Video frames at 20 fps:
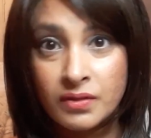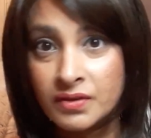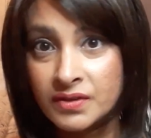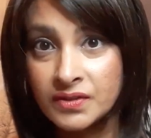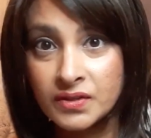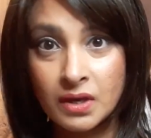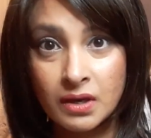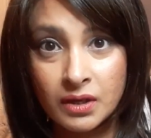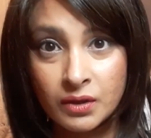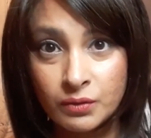the
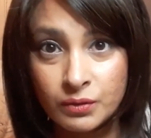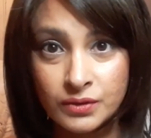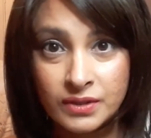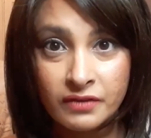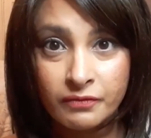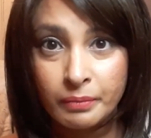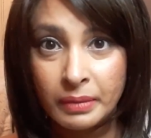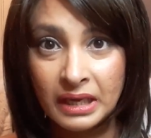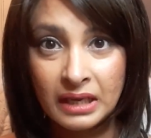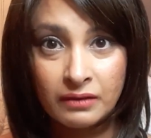cycles
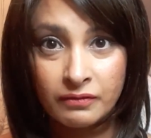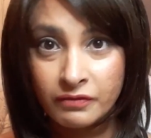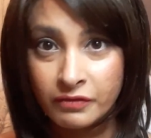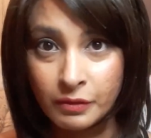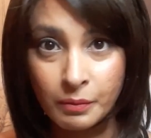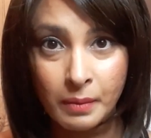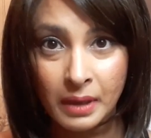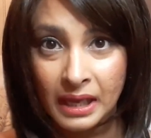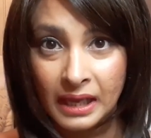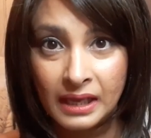have been
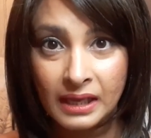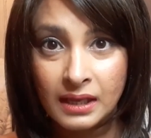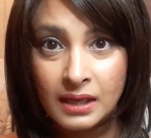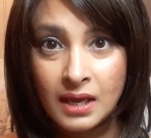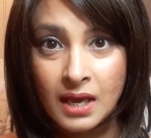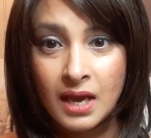for me,